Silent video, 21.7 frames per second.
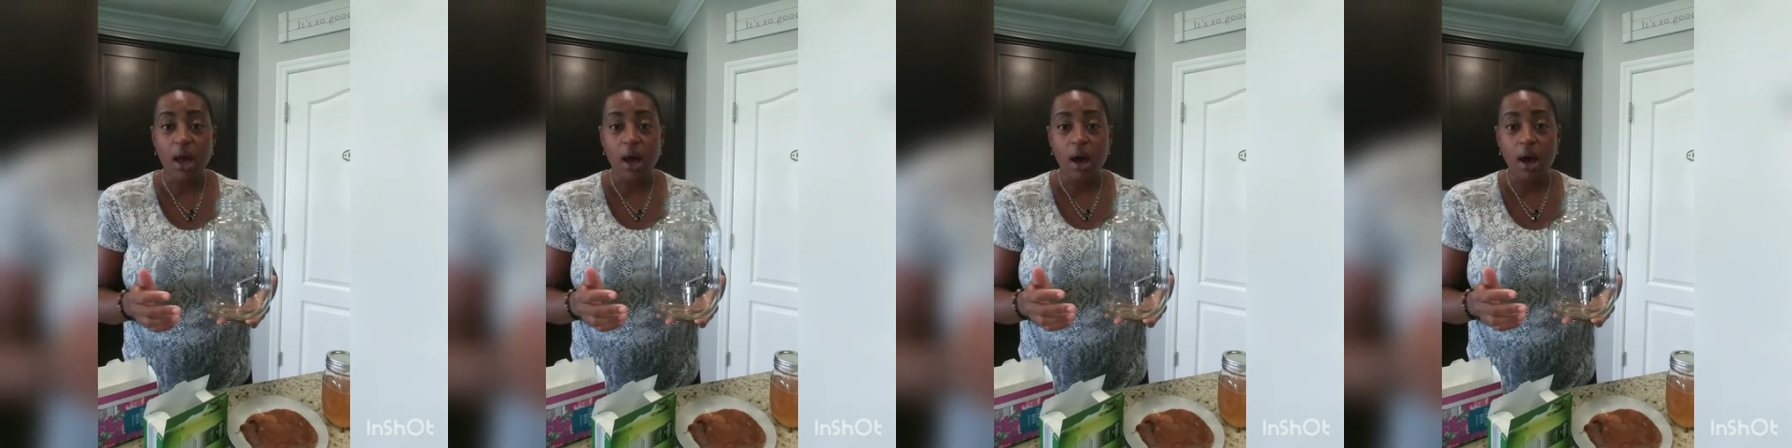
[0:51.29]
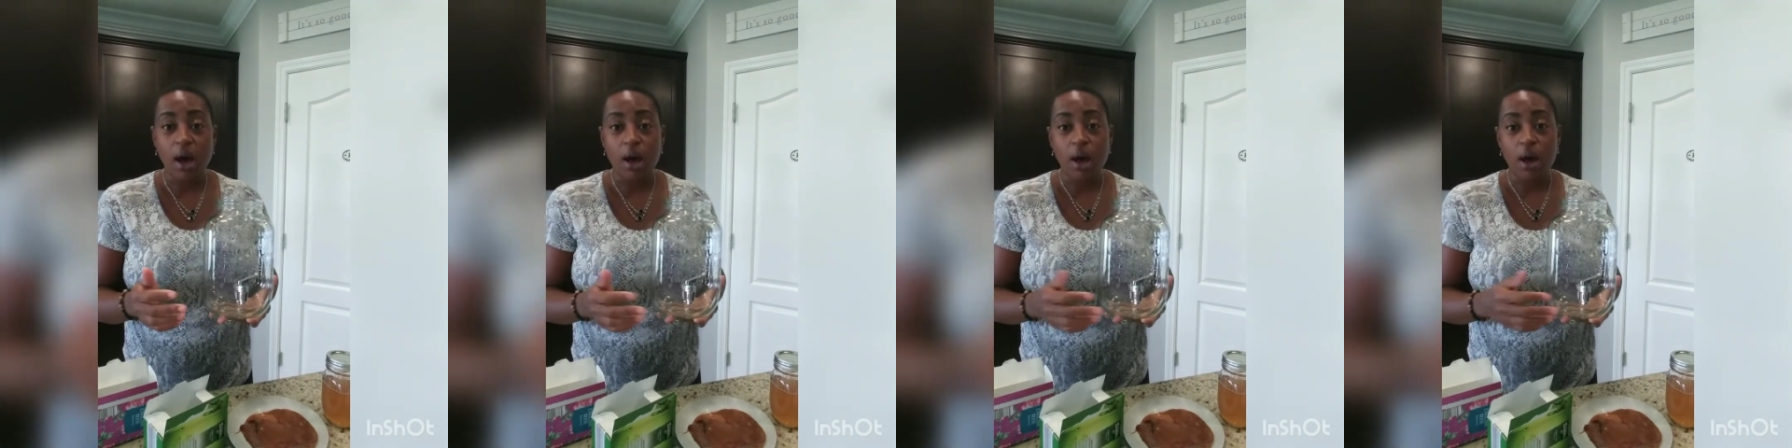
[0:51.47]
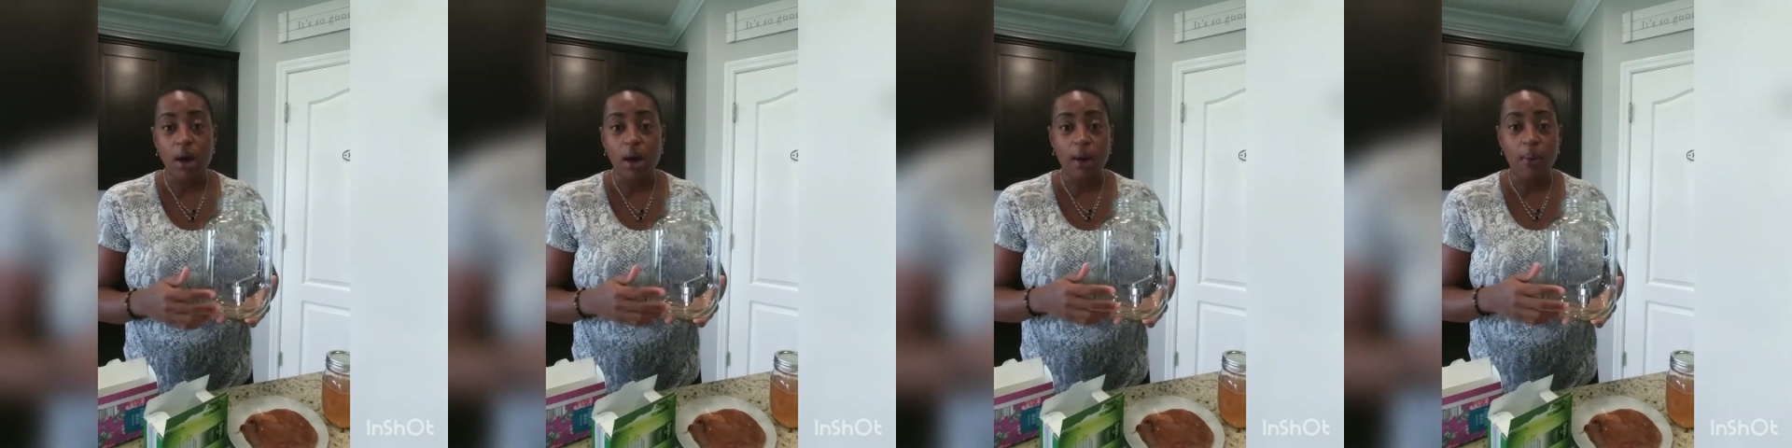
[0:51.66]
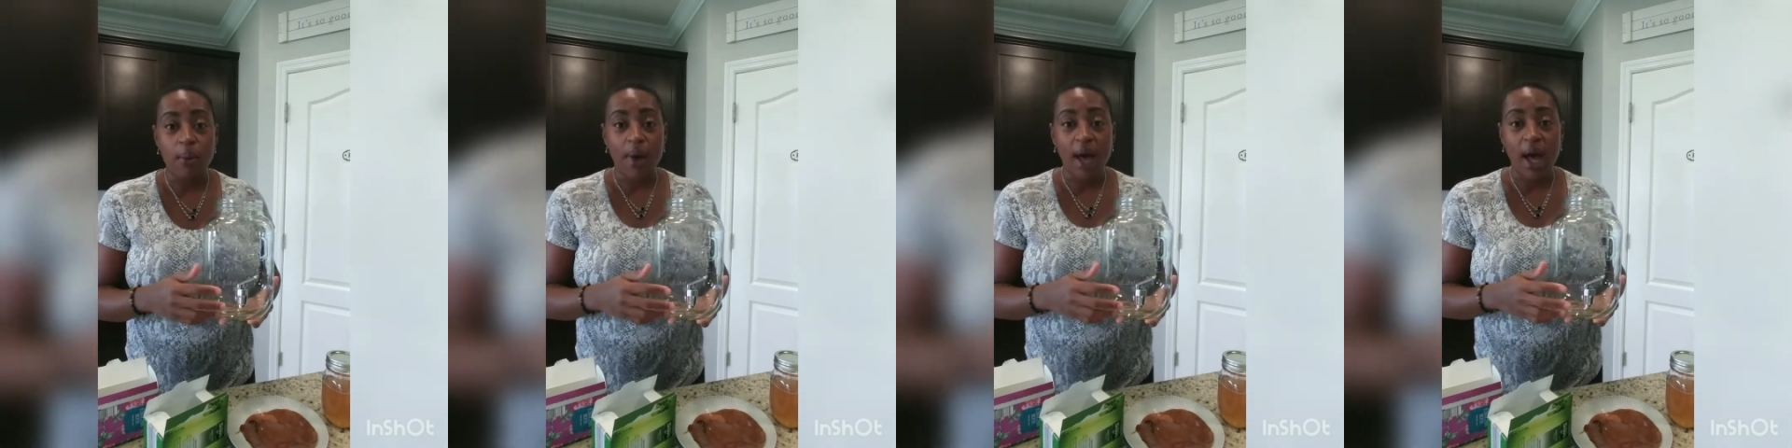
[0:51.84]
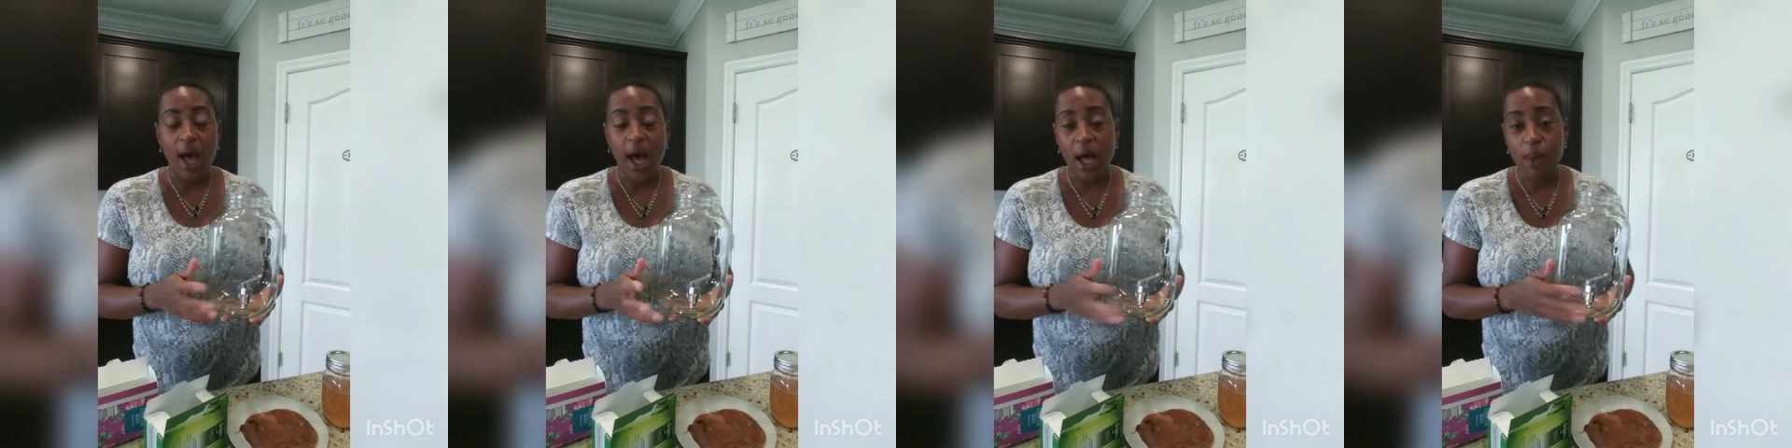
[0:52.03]

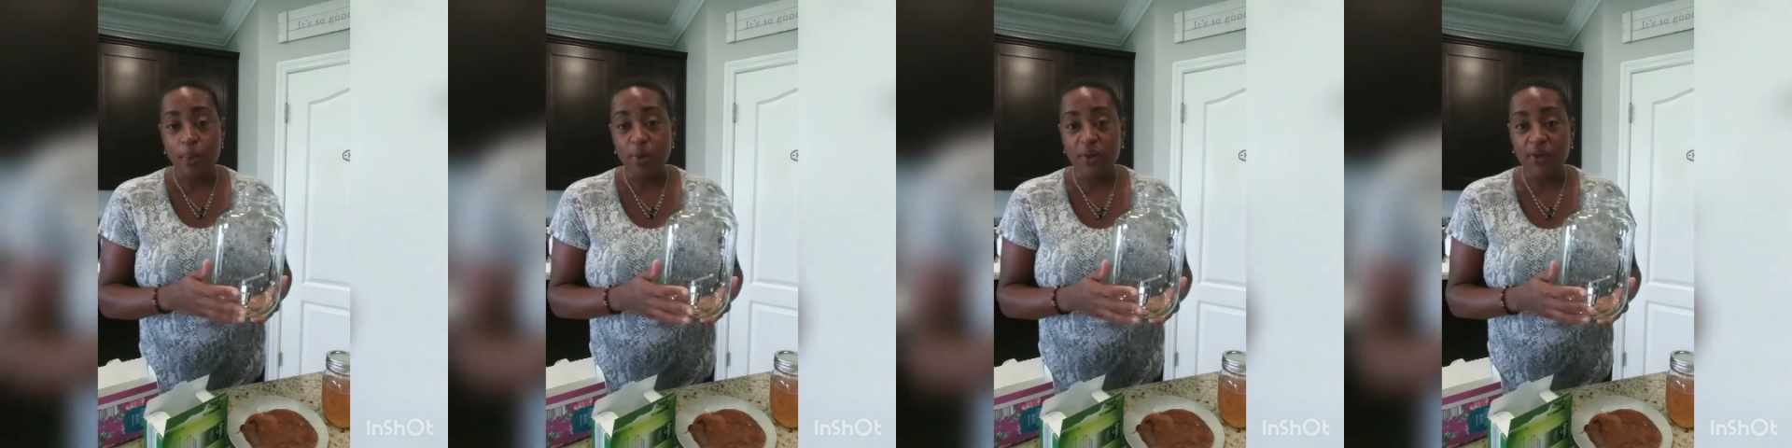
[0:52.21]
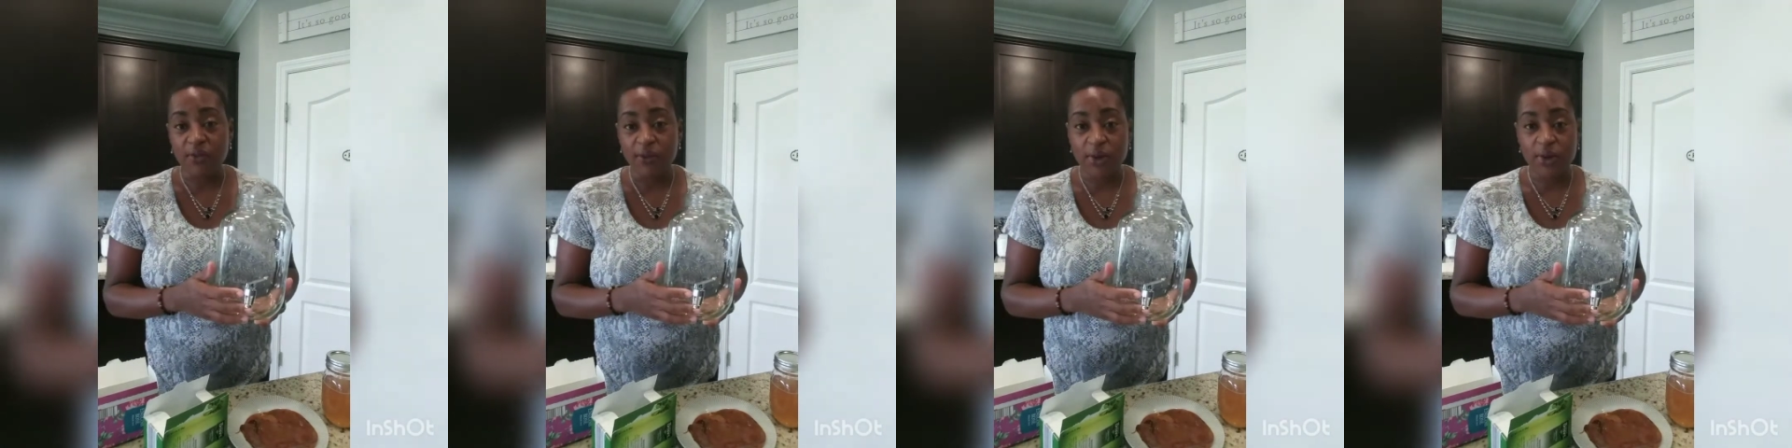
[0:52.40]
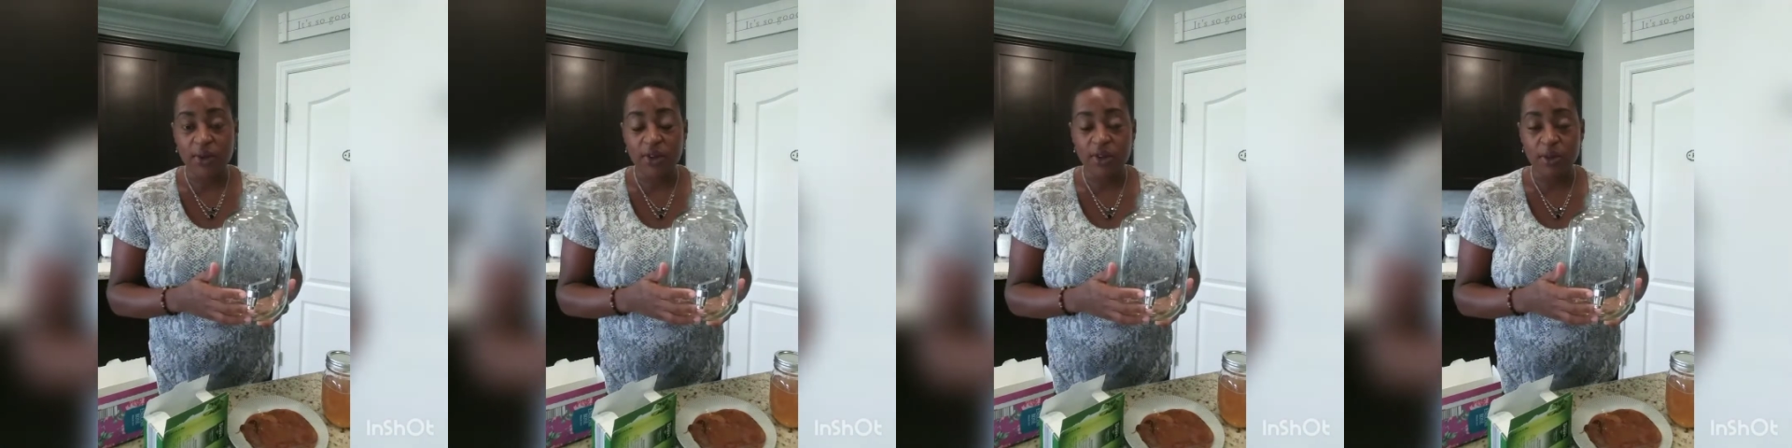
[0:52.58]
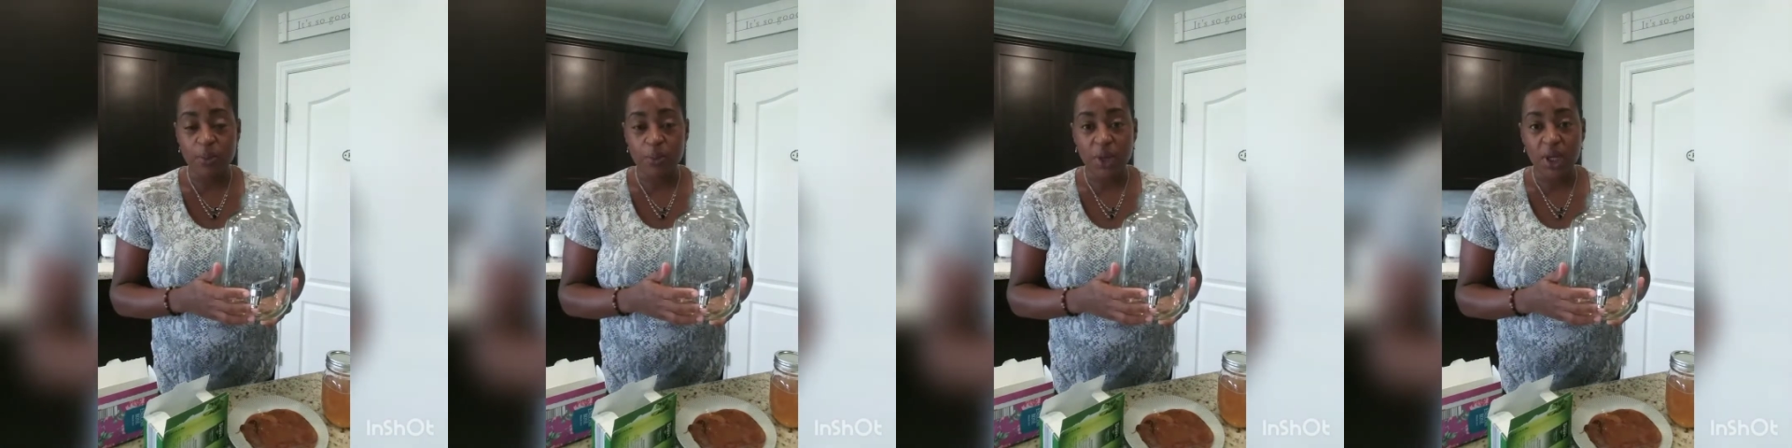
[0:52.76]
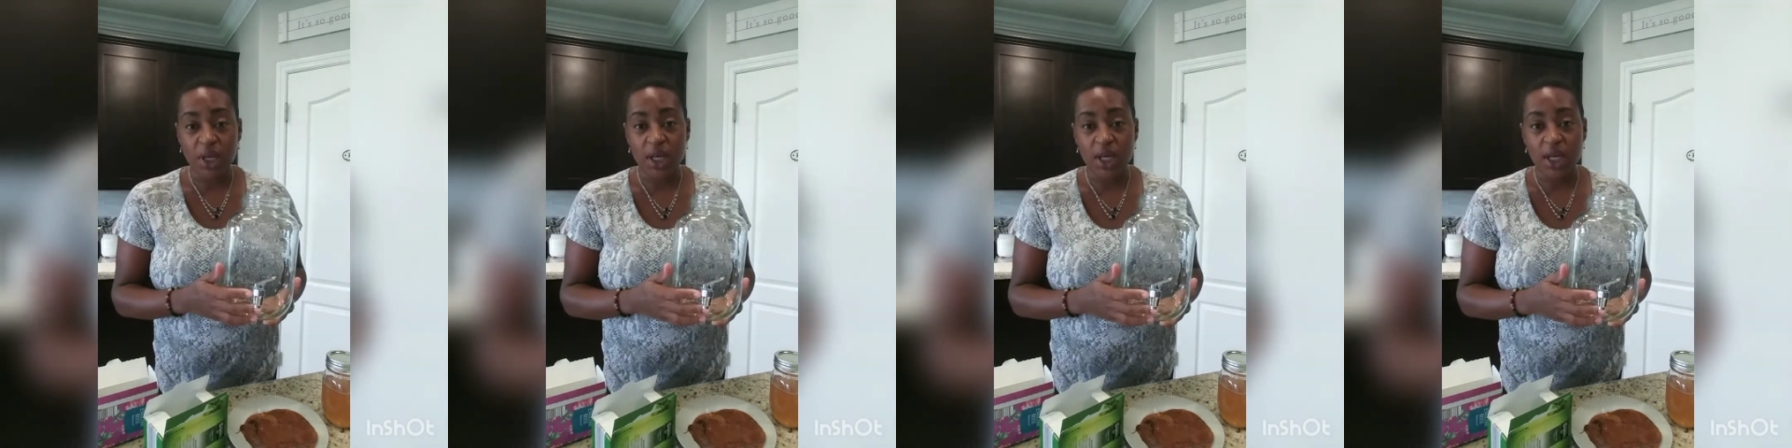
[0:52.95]
I prefer the
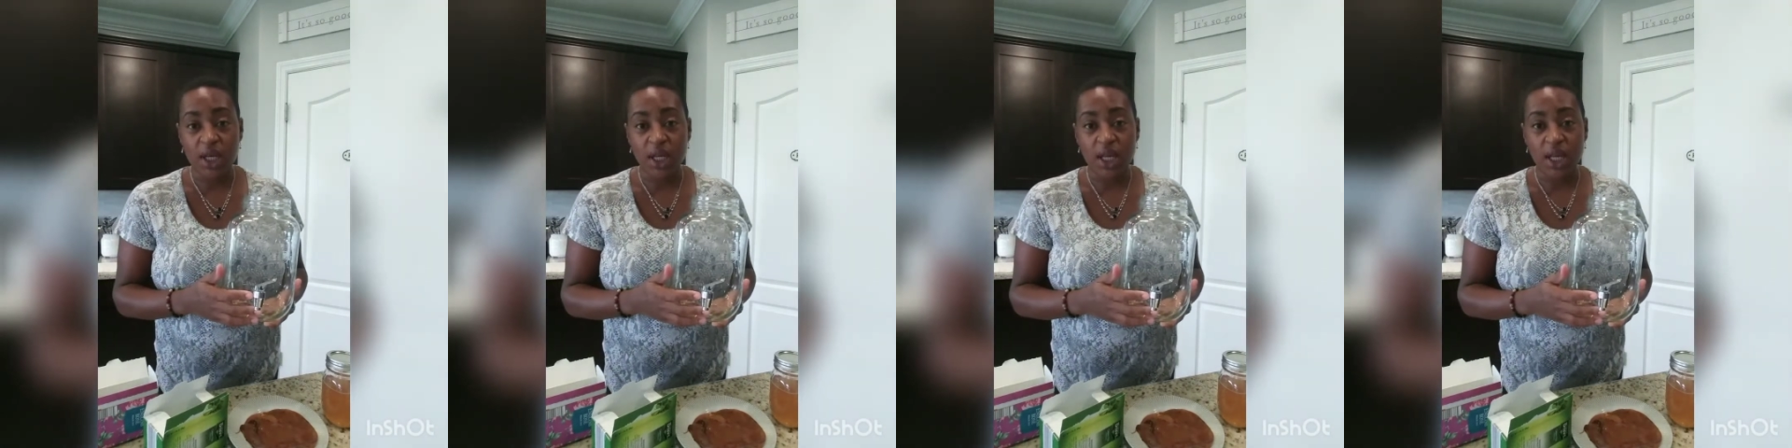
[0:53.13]
spigot,